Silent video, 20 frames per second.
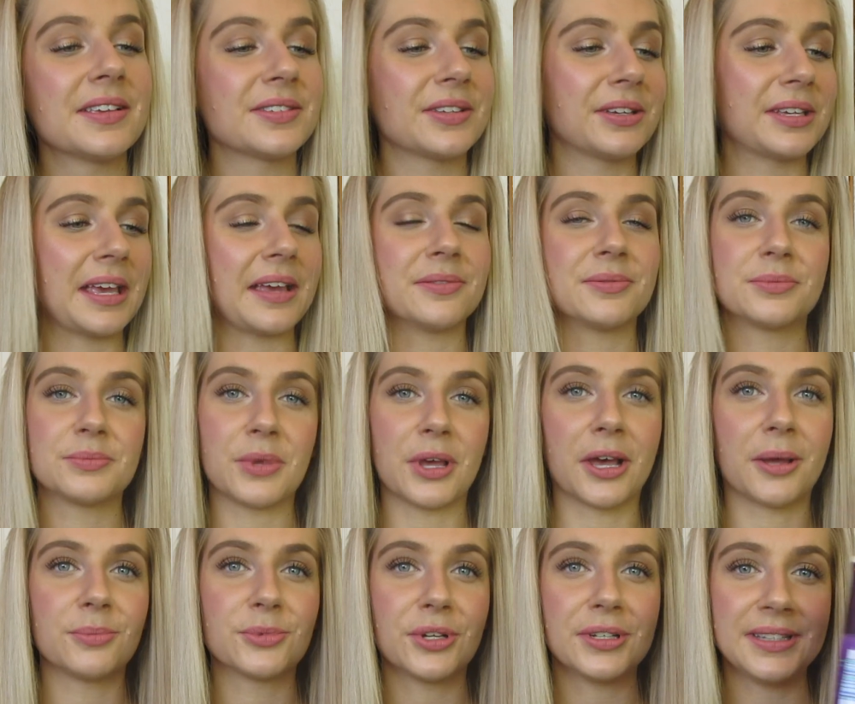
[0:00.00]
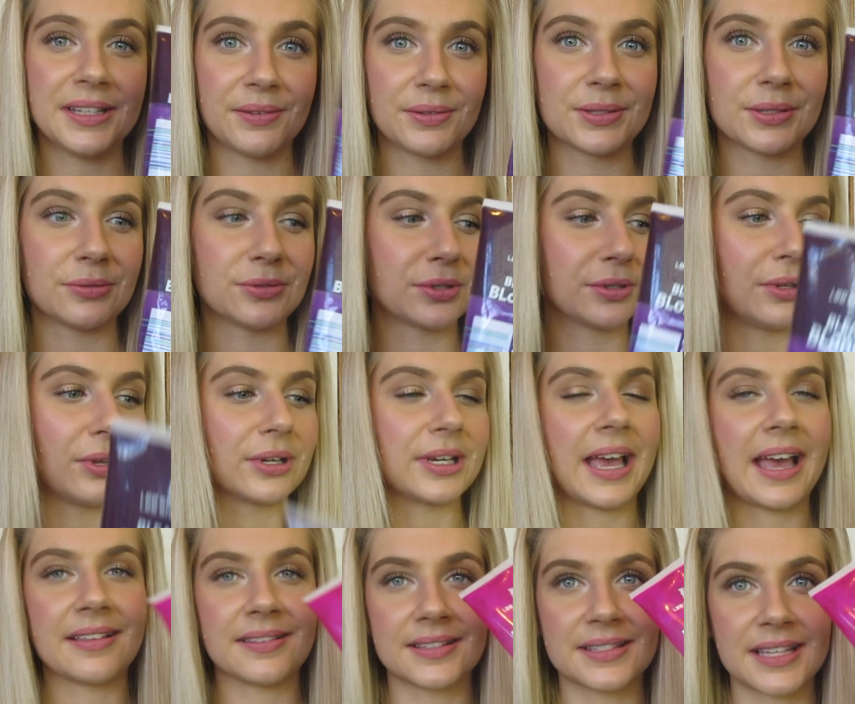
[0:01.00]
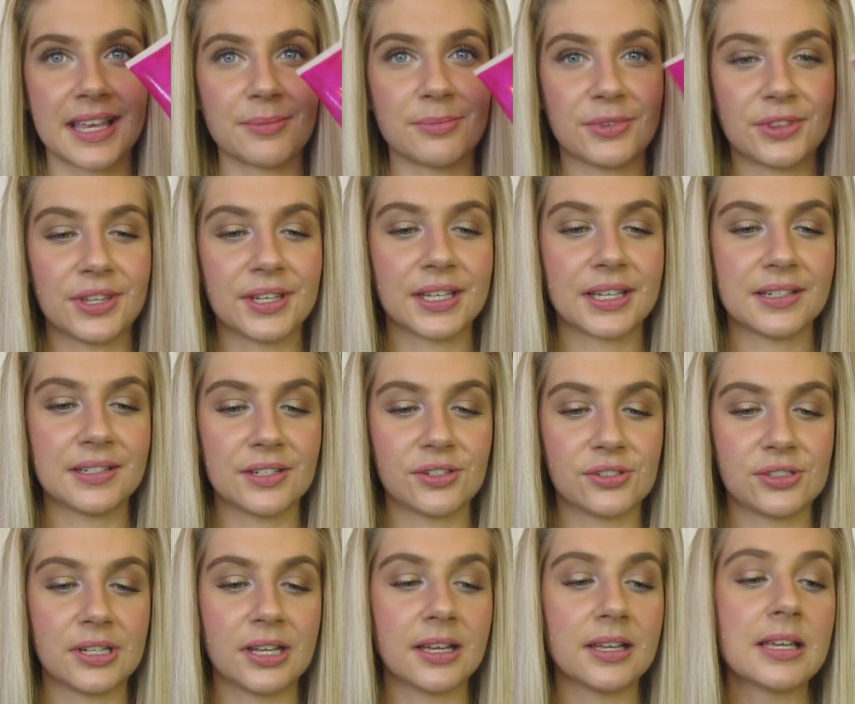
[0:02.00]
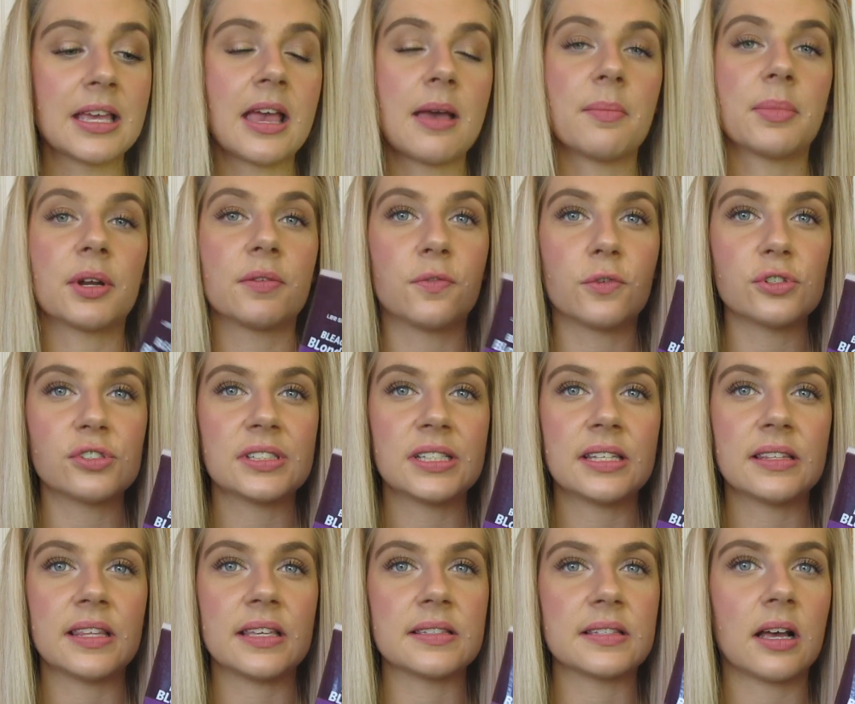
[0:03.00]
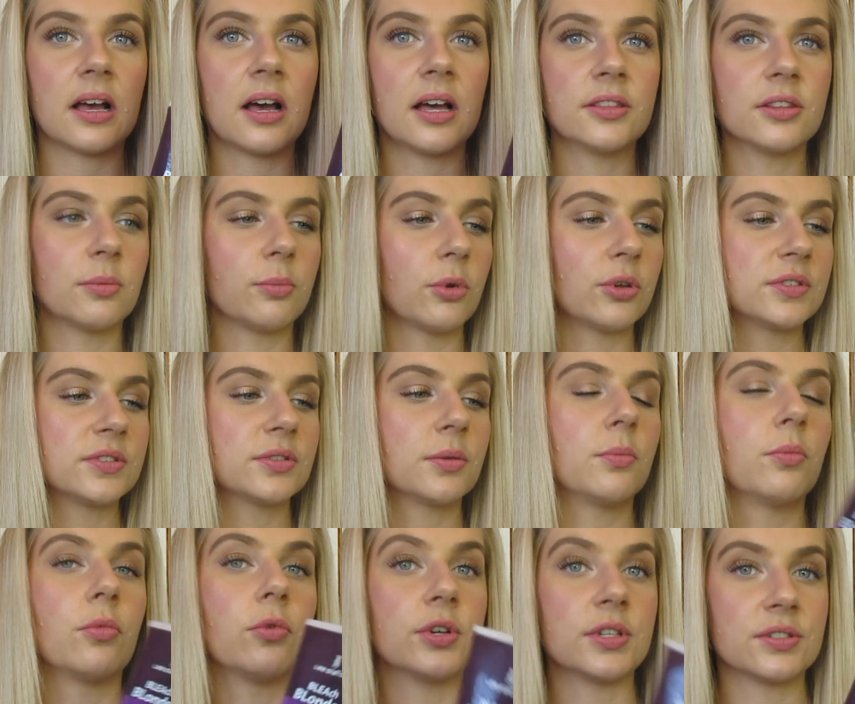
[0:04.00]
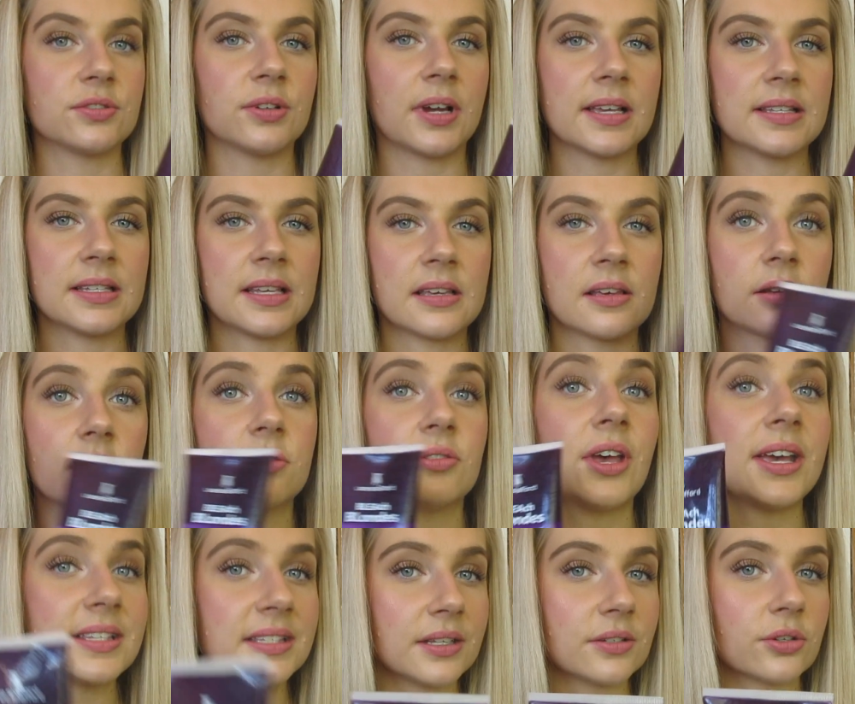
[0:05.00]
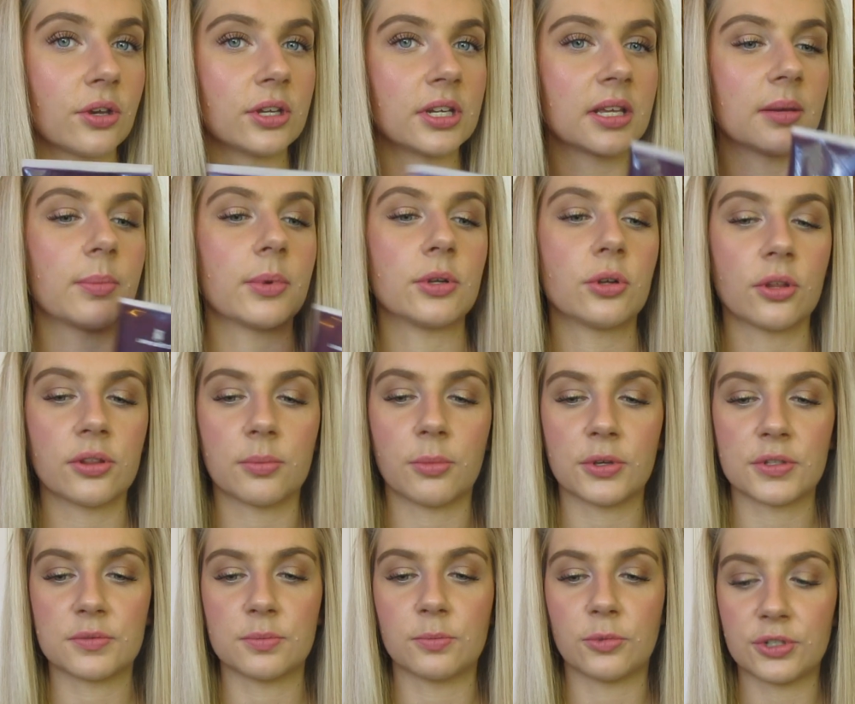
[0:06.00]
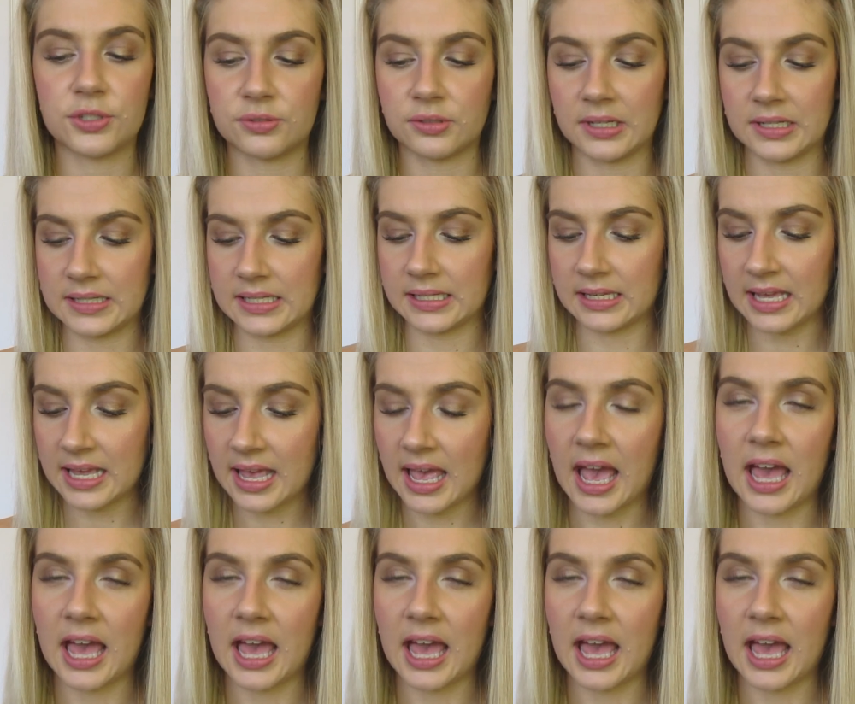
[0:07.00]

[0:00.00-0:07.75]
So yeah, don't leave this on too long, and same with the conditioner. But unfortunately, these aren't the most moisturizing. Nice at toning, but not the most moisturizing.